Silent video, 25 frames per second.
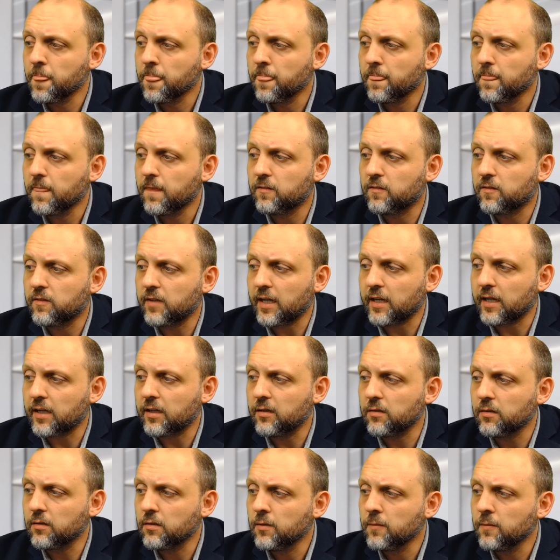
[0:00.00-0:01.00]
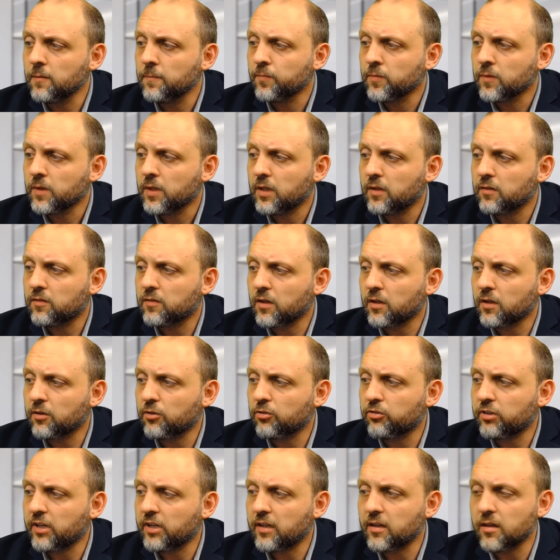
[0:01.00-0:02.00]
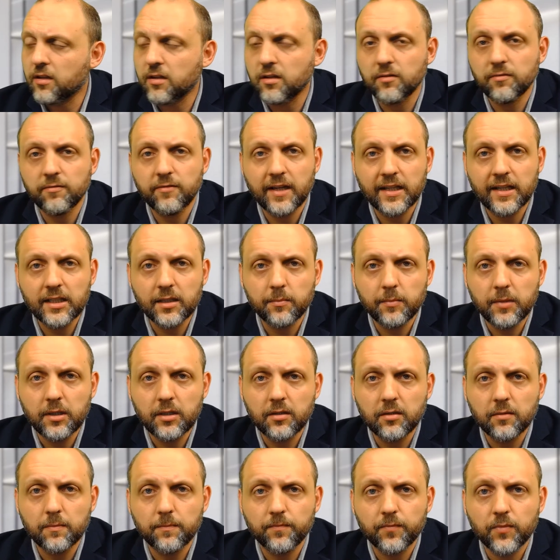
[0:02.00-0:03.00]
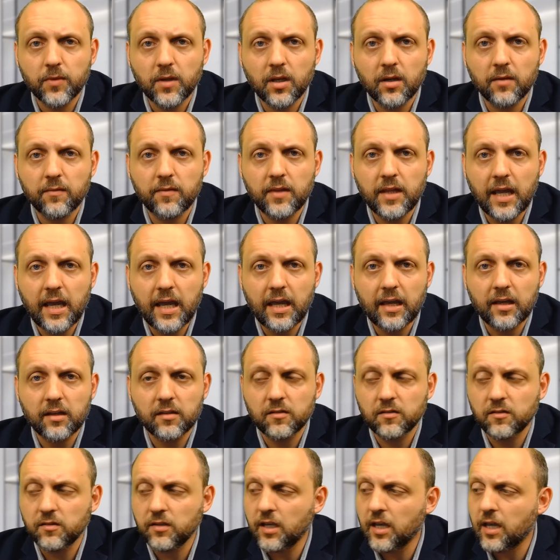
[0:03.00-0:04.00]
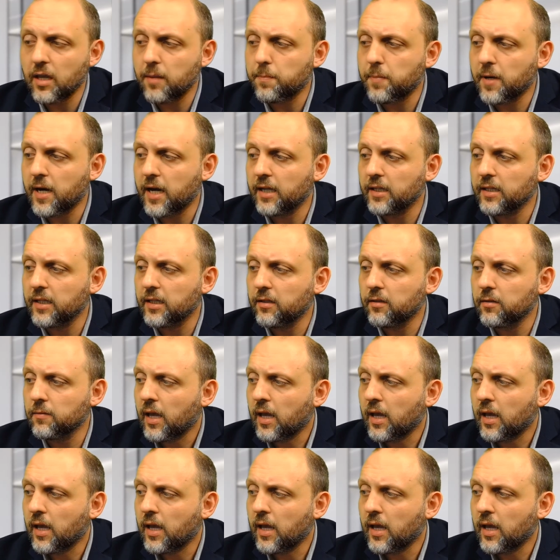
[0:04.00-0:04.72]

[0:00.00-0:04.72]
The second is to understand the development of the ASCA Pilot.